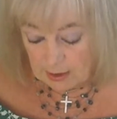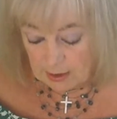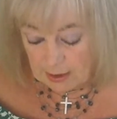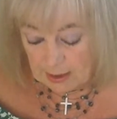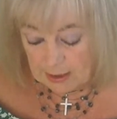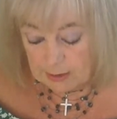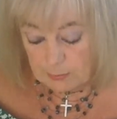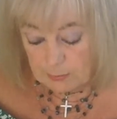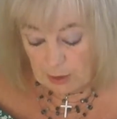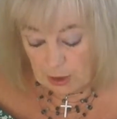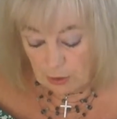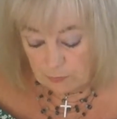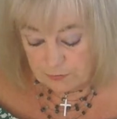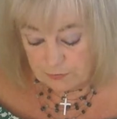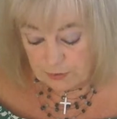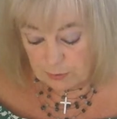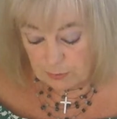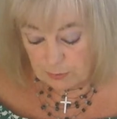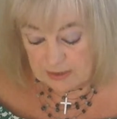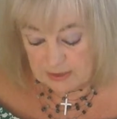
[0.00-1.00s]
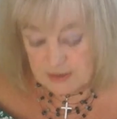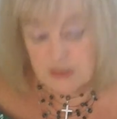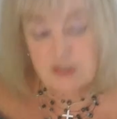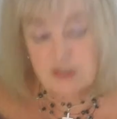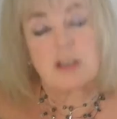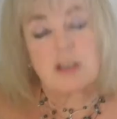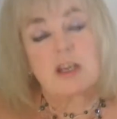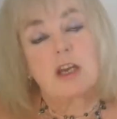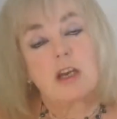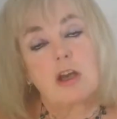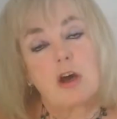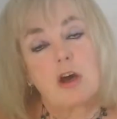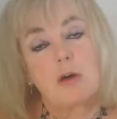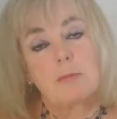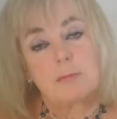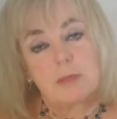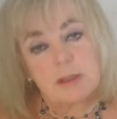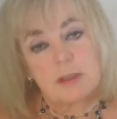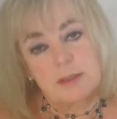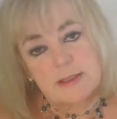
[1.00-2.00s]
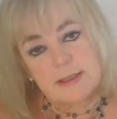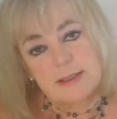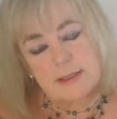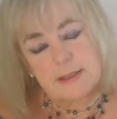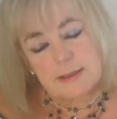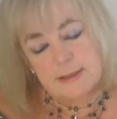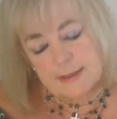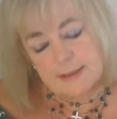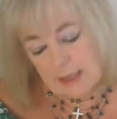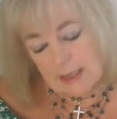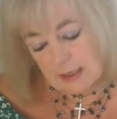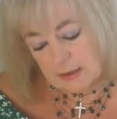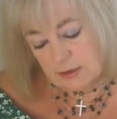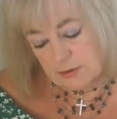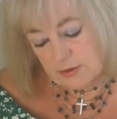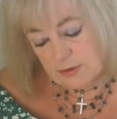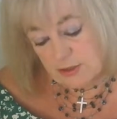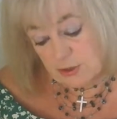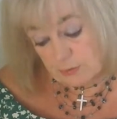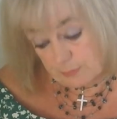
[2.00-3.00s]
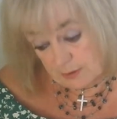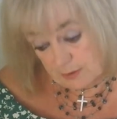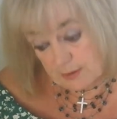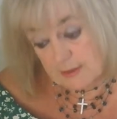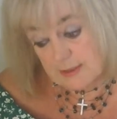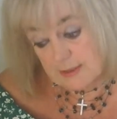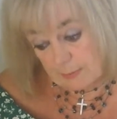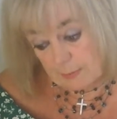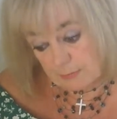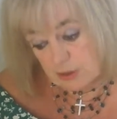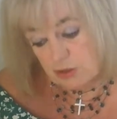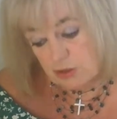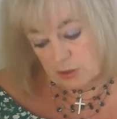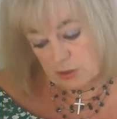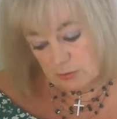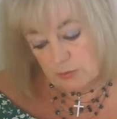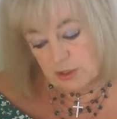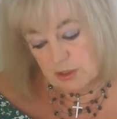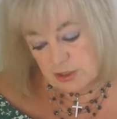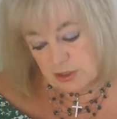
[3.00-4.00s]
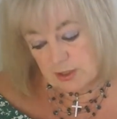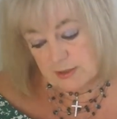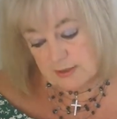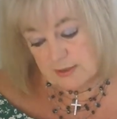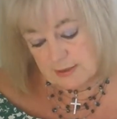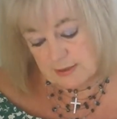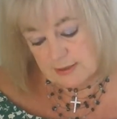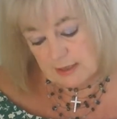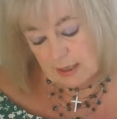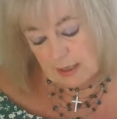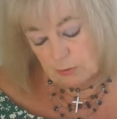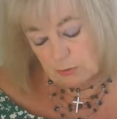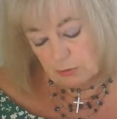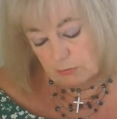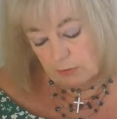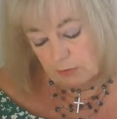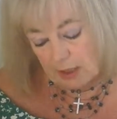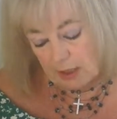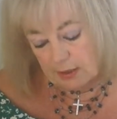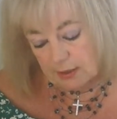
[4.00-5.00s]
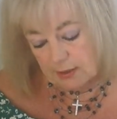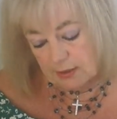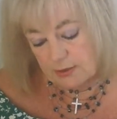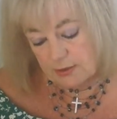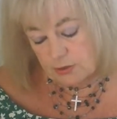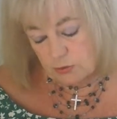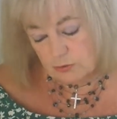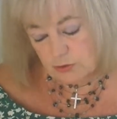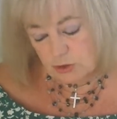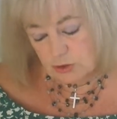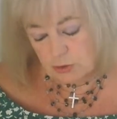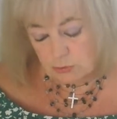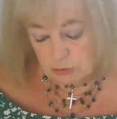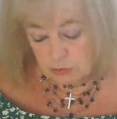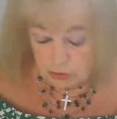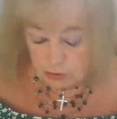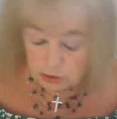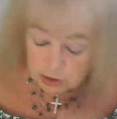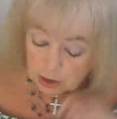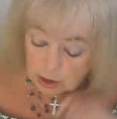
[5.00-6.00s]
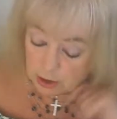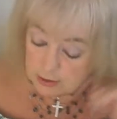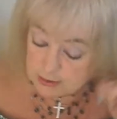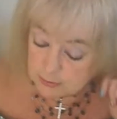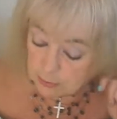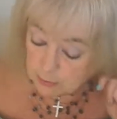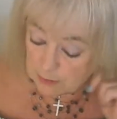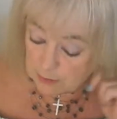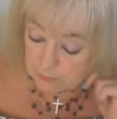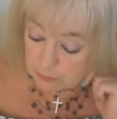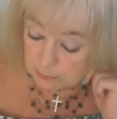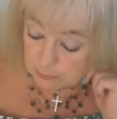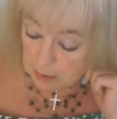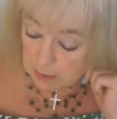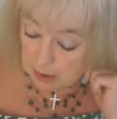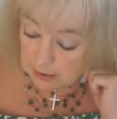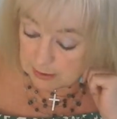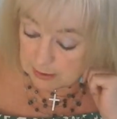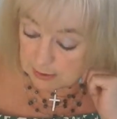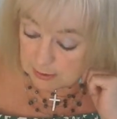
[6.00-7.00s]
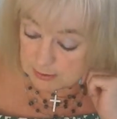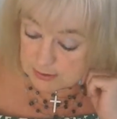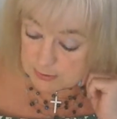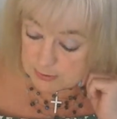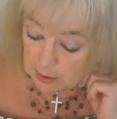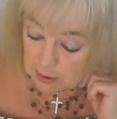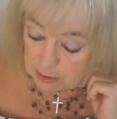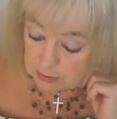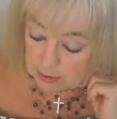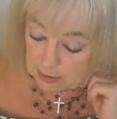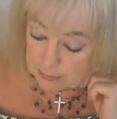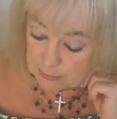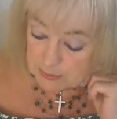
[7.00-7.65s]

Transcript: Anyway, off they went to the allotments at the side of Southern Cemetery, which, as I say, were right sort of 200 yards away from my house where I